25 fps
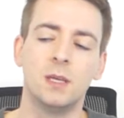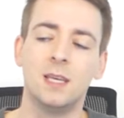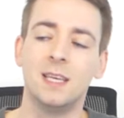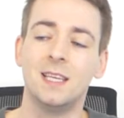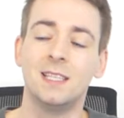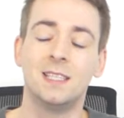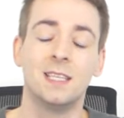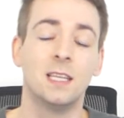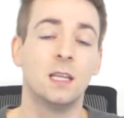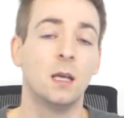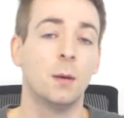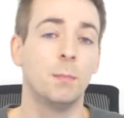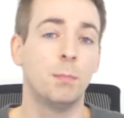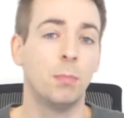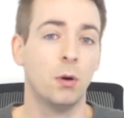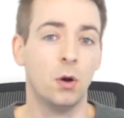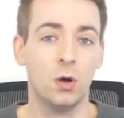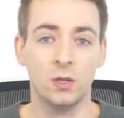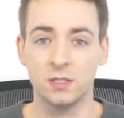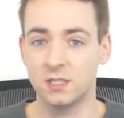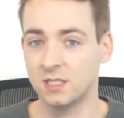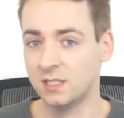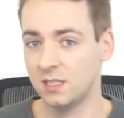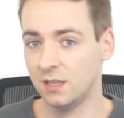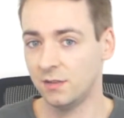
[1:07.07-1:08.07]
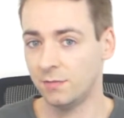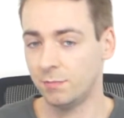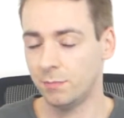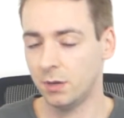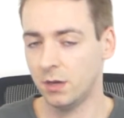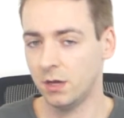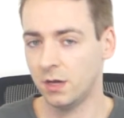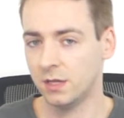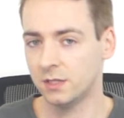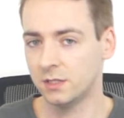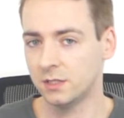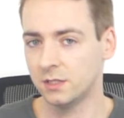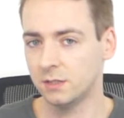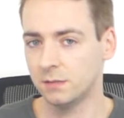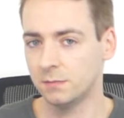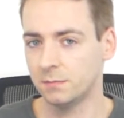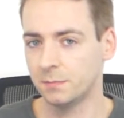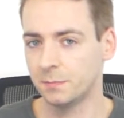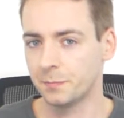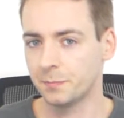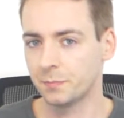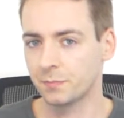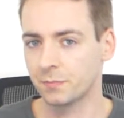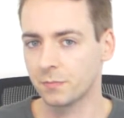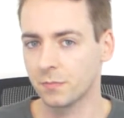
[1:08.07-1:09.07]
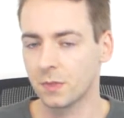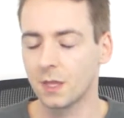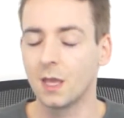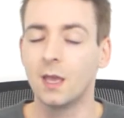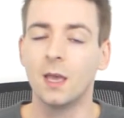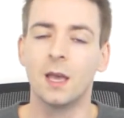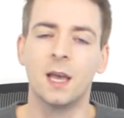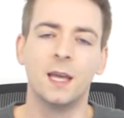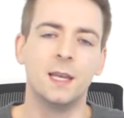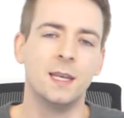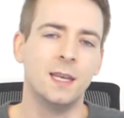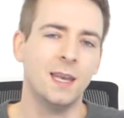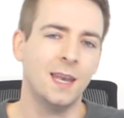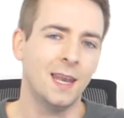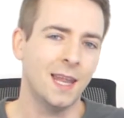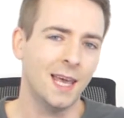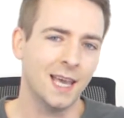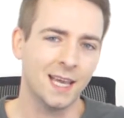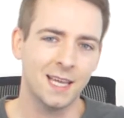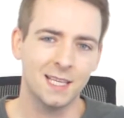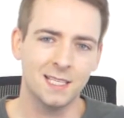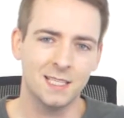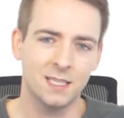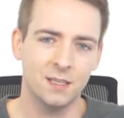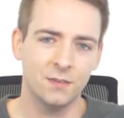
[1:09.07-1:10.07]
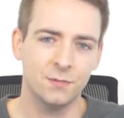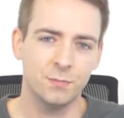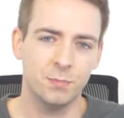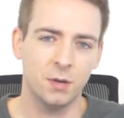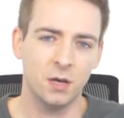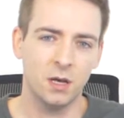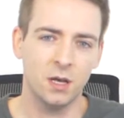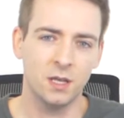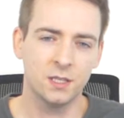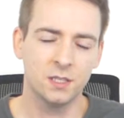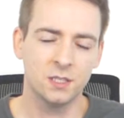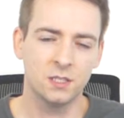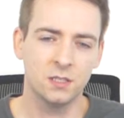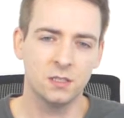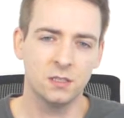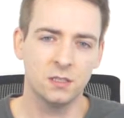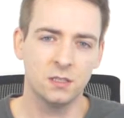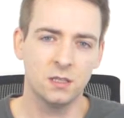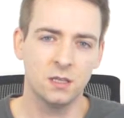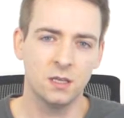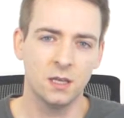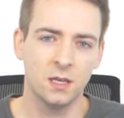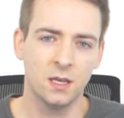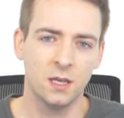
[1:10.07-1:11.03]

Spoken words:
Is it a positive person? A negative person?